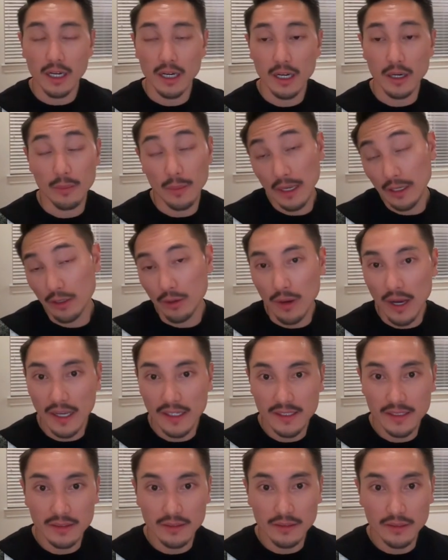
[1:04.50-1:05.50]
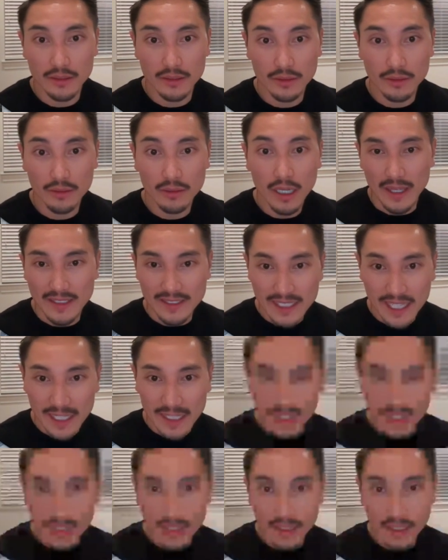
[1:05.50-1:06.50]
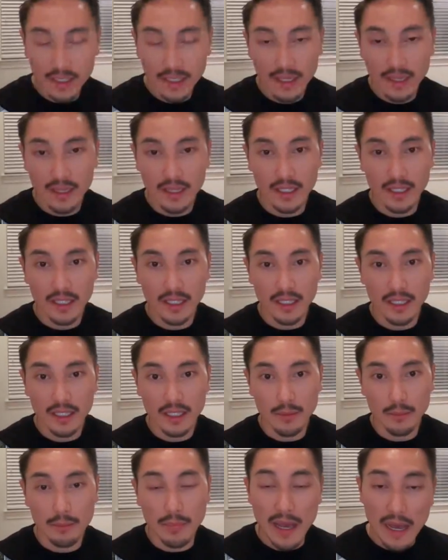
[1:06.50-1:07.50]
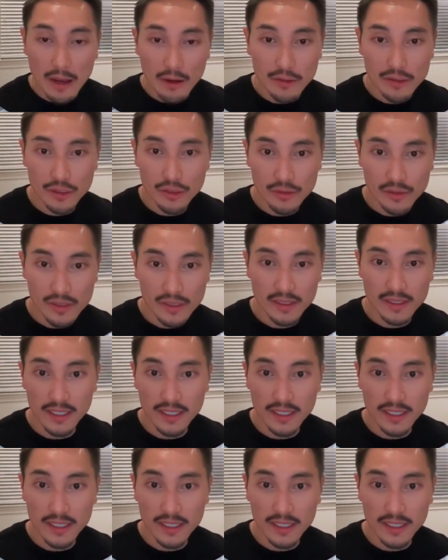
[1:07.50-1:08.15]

I know I still do. And technically the boundaries